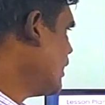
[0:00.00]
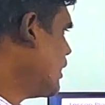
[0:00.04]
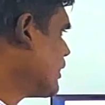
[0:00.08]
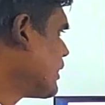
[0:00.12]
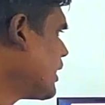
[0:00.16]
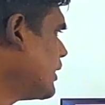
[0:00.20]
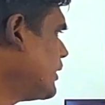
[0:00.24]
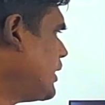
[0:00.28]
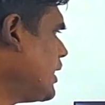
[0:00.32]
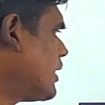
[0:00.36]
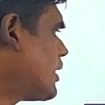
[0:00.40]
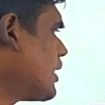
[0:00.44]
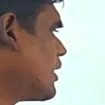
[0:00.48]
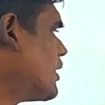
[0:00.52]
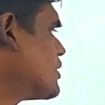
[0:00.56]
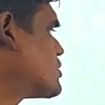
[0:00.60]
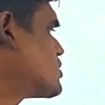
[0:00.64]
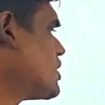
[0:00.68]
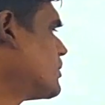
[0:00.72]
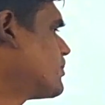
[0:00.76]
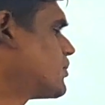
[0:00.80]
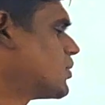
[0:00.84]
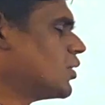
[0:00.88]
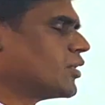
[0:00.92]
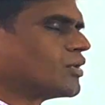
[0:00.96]
Eddy currents
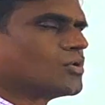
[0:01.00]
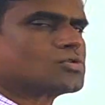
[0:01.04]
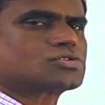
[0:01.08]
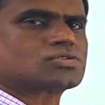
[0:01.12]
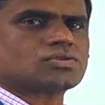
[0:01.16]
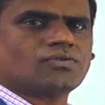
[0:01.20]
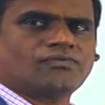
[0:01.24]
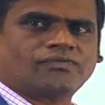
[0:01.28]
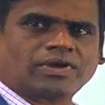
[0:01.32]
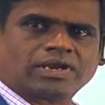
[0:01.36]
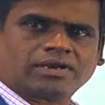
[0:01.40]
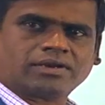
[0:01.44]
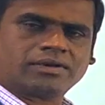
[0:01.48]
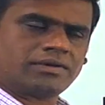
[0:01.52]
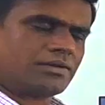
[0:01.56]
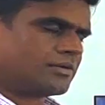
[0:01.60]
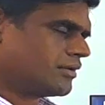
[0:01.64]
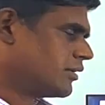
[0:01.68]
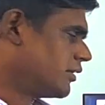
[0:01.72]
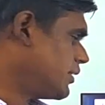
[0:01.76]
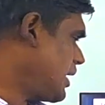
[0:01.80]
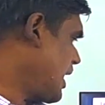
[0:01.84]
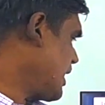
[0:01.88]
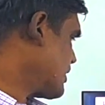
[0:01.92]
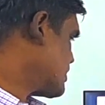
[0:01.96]
are produced when
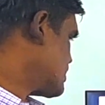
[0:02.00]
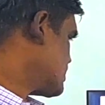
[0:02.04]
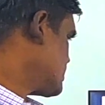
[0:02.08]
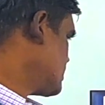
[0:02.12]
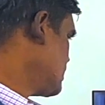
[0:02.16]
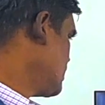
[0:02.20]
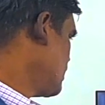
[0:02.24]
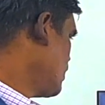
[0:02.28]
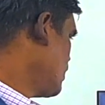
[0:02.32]
dash.